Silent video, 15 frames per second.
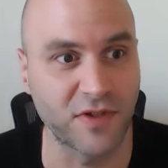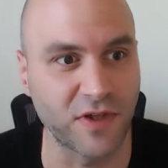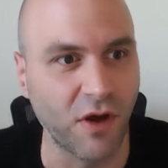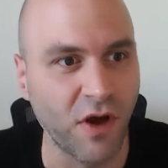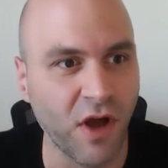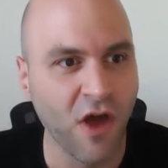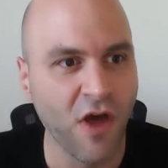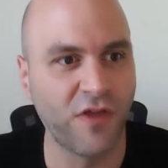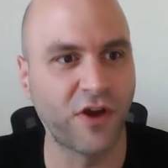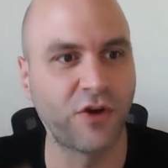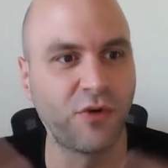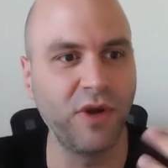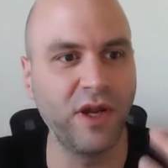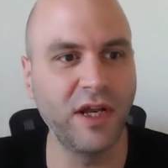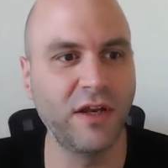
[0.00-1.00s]
So they
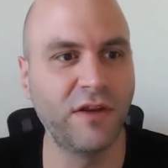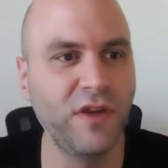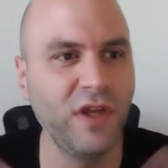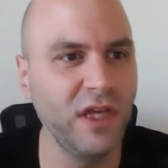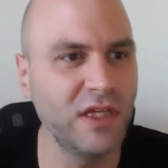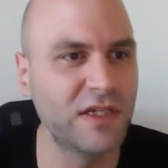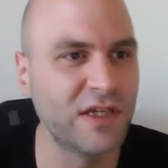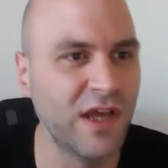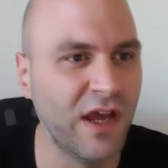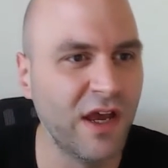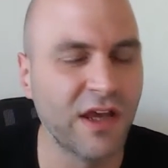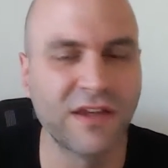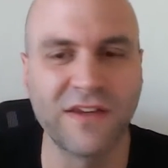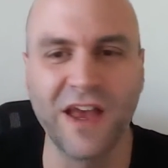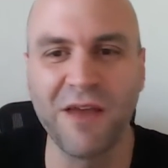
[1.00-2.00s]
created these
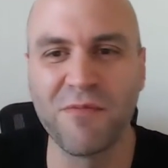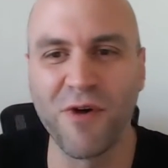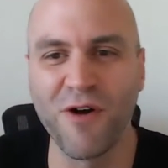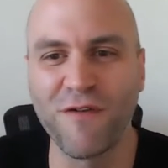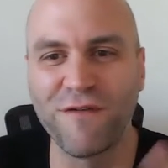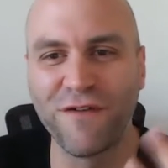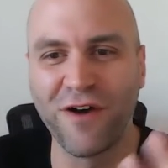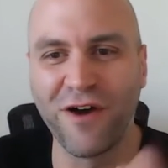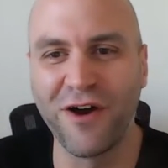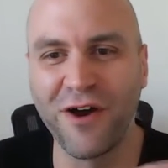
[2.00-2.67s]
type of